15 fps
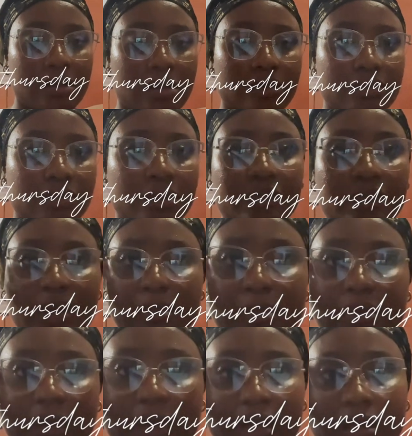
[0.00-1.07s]
I don't know if I'm
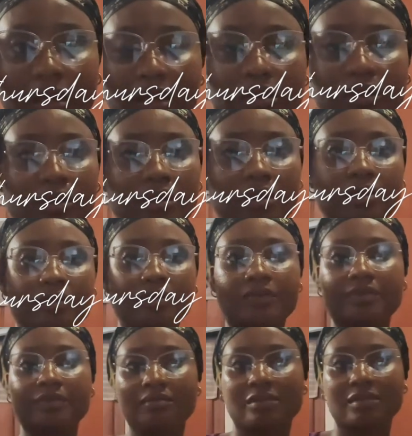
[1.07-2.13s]
bright enough.
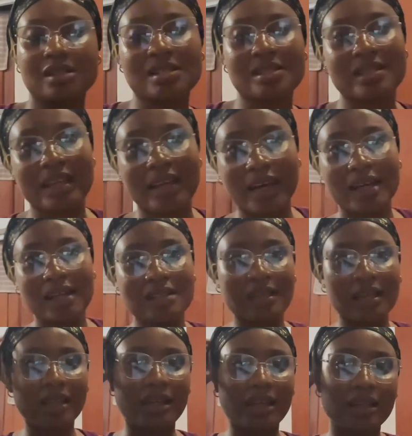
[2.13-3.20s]
It's night
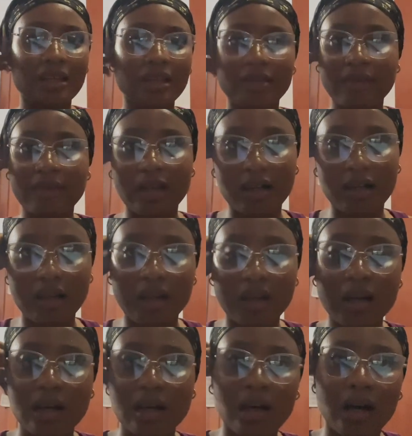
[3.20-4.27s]
and I never
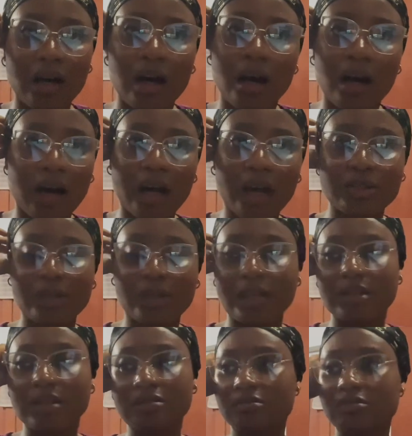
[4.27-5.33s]

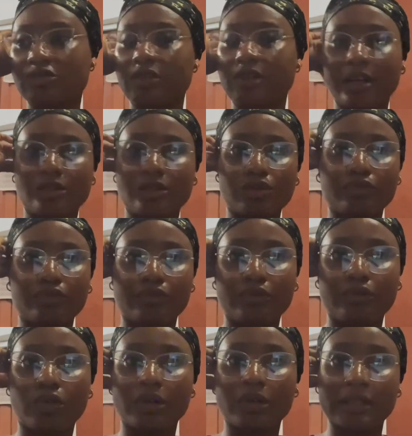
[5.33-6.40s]
actually try to
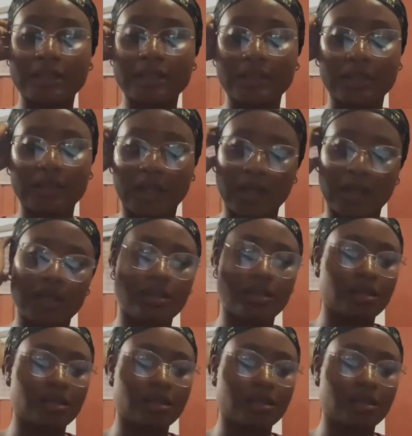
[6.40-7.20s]
vlog in the night.